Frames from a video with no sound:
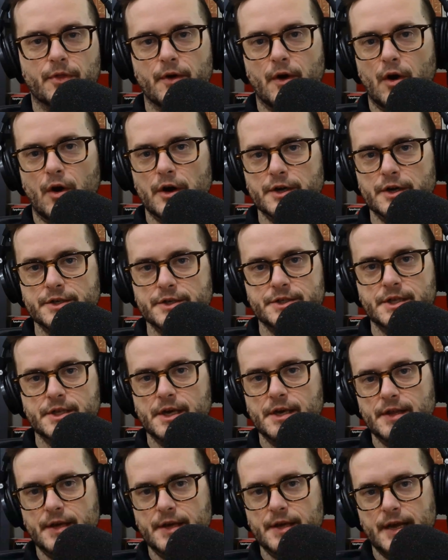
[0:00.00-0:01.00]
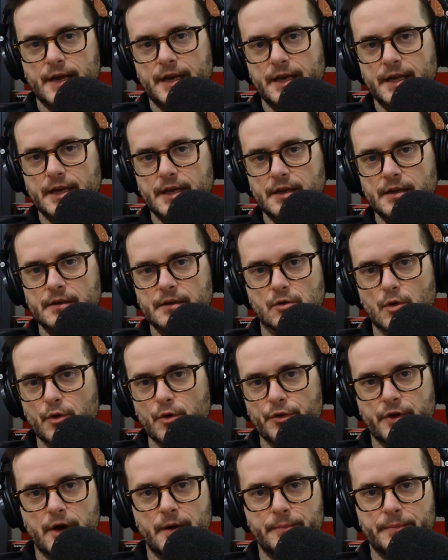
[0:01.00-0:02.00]
the hardest thing that any
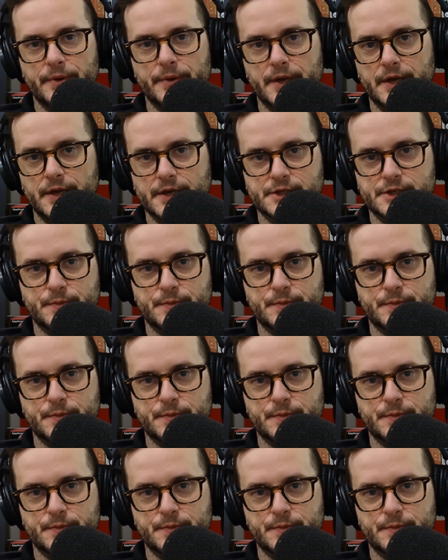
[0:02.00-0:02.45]
growth company